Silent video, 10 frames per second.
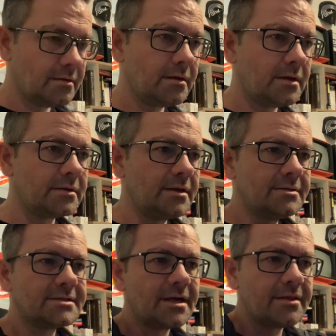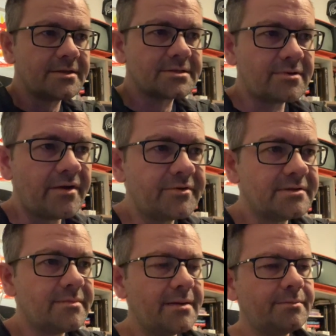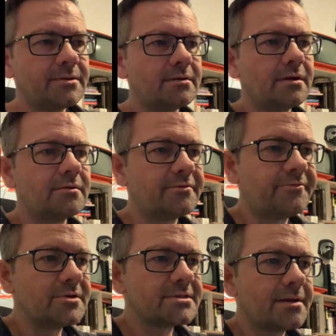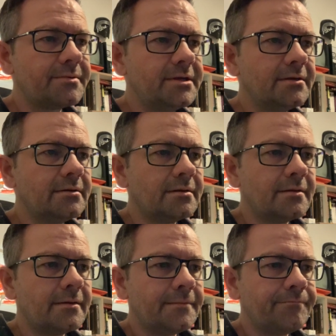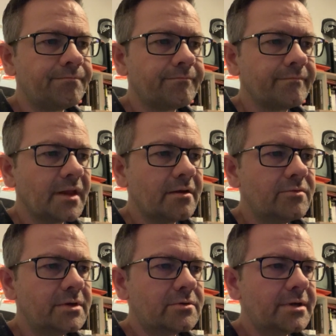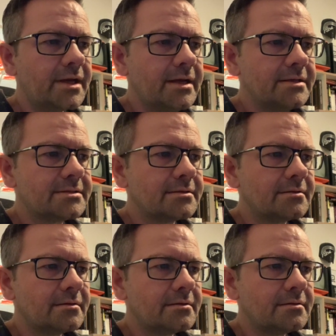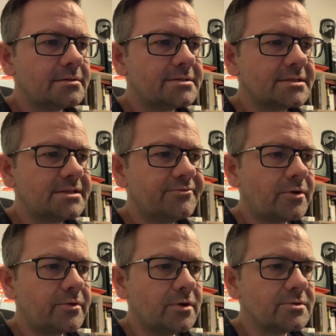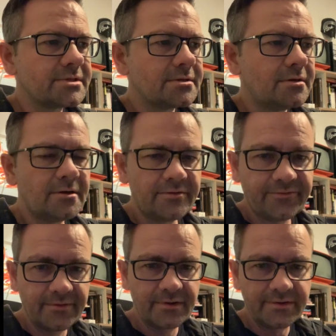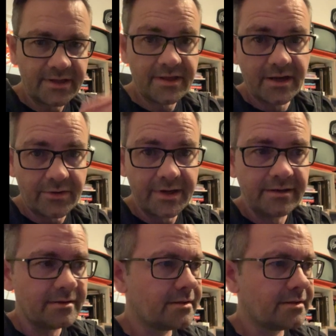And inside this gravity map, or first up here, we create 64 rows of another array.